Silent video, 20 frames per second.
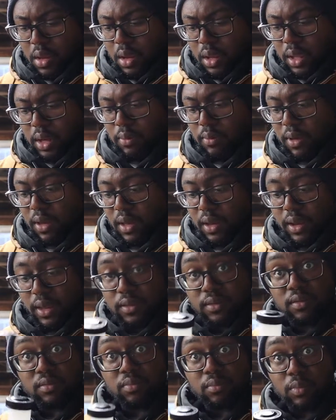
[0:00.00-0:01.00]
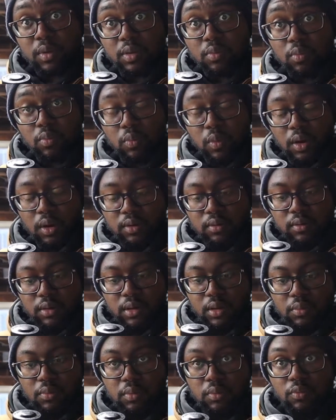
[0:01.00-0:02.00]
Anyway, I got this from
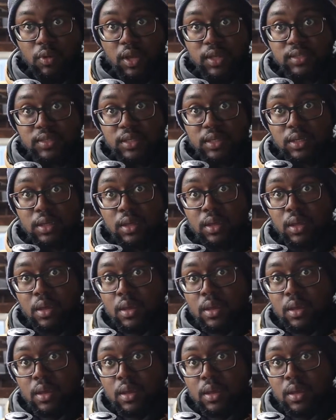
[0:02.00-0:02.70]
Goodwin Racing.